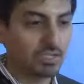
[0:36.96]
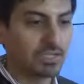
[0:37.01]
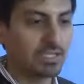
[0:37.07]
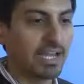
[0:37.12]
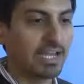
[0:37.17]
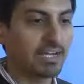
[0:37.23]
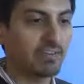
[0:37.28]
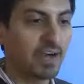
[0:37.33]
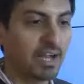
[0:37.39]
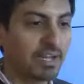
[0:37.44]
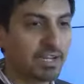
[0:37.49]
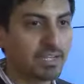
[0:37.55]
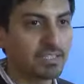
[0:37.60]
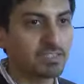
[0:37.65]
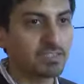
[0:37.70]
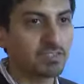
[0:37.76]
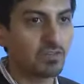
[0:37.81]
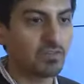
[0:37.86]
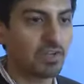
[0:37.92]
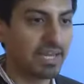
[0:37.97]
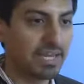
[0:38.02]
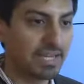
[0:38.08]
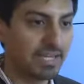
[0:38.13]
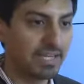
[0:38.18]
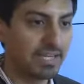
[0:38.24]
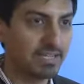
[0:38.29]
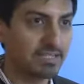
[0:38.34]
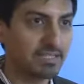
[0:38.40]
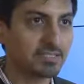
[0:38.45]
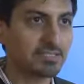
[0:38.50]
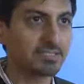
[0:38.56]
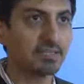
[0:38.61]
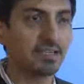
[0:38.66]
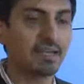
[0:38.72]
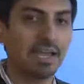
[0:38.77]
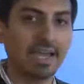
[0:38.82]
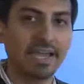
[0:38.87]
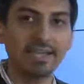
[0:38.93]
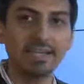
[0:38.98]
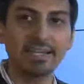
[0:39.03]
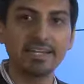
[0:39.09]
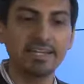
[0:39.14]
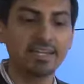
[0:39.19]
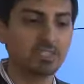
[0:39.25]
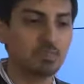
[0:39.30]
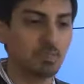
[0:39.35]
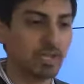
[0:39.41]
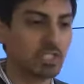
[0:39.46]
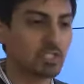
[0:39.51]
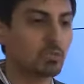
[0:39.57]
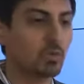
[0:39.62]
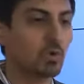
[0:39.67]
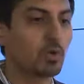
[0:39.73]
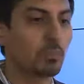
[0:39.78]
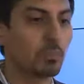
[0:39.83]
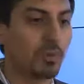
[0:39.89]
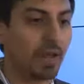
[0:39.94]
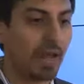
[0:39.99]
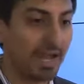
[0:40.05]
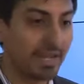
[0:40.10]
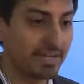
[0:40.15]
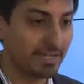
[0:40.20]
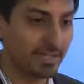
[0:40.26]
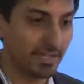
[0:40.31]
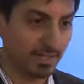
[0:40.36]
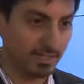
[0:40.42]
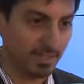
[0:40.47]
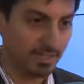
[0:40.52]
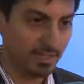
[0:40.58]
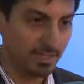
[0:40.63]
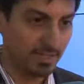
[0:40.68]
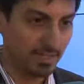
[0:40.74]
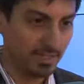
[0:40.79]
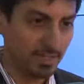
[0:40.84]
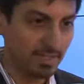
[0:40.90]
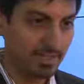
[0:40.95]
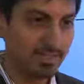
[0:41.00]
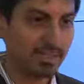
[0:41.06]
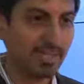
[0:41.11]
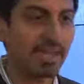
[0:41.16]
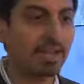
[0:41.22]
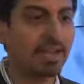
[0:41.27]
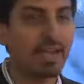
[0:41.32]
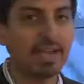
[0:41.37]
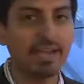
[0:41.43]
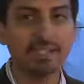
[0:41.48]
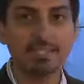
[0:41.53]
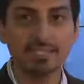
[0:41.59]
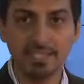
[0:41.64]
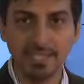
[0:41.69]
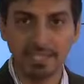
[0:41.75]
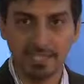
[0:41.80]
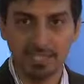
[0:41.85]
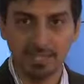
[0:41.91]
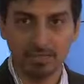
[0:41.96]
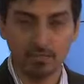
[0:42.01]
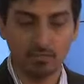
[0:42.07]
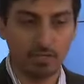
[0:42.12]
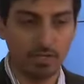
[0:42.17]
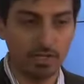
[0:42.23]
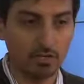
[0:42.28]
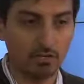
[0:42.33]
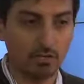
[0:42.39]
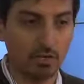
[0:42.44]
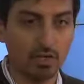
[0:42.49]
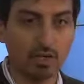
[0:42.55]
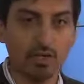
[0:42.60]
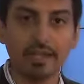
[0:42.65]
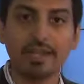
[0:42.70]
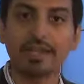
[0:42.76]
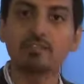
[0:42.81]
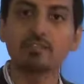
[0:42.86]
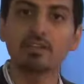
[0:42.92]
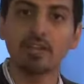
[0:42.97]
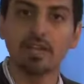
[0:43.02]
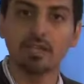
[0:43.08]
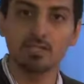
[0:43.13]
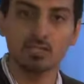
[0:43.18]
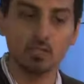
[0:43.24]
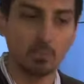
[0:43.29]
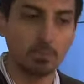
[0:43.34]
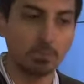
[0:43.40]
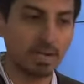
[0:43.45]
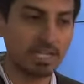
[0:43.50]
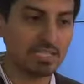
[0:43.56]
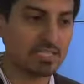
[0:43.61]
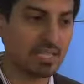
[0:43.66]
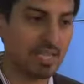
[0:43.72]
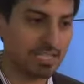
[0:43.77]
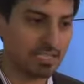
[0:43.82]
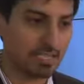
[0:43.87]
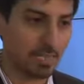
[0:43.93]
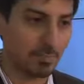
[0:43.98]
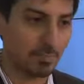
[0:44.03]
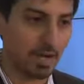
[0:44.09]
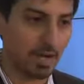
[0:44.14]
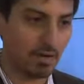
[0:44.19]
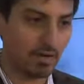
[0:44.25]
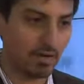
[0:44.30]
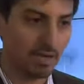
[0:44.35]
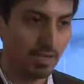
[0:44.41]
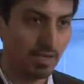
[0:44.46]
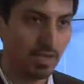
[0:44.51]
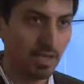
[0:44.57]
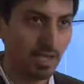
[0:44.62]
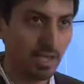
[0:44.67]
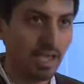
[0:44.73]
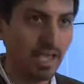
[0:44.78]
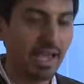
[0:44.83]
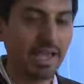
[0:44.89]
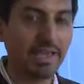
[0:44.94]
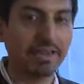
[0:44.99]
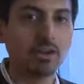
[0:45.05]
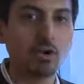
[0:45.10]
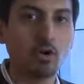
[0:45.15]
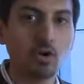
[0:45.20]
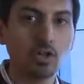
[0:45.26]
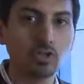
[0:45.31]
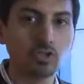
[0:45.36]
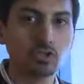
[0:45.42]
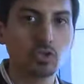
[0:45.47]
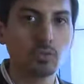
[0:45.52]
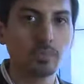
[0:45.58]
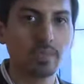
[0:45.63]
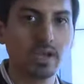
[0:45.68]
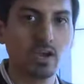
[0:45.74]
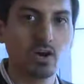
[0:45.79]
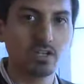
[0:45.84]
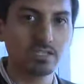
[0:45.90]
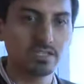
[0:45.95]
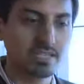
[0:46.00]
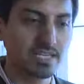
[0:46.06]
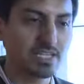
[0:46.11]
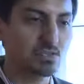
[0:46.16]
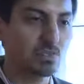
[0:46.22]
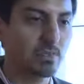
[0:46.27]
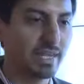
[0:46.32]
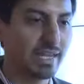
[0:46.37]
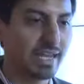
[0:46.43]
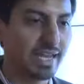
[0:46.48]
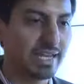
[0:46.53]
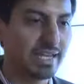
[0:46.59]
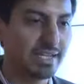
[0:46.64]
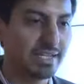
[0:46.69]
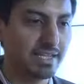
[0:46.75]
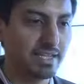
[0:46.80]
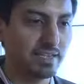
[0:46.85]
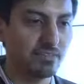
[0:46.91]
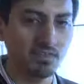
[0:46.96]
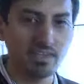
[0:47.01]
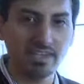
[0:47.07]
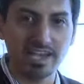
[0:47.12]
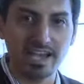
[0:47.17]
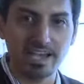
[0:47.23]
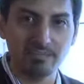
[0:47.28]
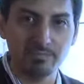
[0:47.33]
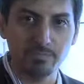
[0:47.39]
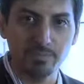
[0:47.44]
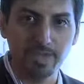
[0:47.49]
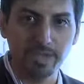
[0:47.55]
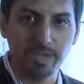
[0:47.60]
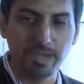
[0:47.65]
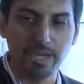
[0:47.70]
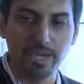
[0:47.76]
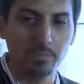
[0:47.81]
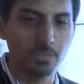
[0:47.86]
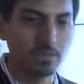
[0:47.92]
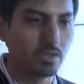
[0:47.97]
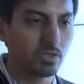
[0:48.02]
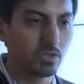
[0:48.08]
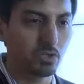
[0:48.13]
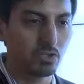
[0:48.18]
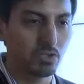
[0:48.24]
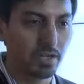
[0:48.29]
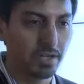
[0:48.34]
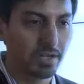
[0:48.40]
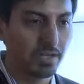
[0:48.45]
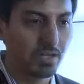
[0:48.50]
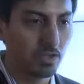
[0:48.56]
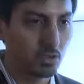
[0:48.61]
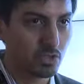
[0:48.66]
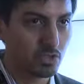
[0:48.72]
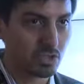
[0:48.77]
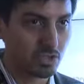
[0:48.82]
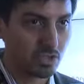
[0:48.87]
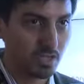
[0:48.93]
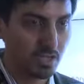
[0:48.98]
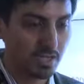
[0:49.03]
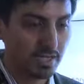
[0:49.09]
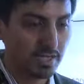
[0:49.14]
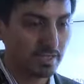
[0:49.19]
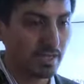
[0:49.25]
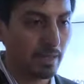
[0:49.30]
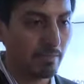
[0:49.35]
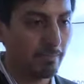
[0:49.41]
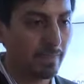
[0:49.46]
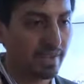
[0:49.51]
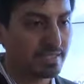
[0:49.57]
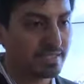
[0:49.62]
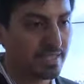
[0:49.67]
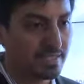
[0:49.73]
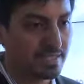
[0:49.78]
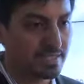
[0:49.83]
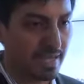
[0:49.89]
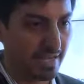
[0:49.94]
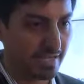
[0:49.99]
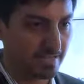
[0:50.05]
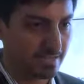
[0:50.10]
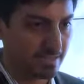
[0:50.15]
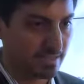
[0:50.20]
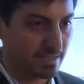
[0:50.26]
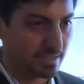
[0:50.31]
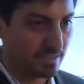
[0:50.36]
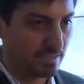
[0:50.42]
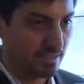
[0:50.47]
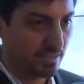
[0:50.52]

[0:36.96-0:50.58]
The advantages of LED is much more brighter than a LCD video wall. It will consume much lesser power, and also because this being LED, we have been able to reduce the bezel size.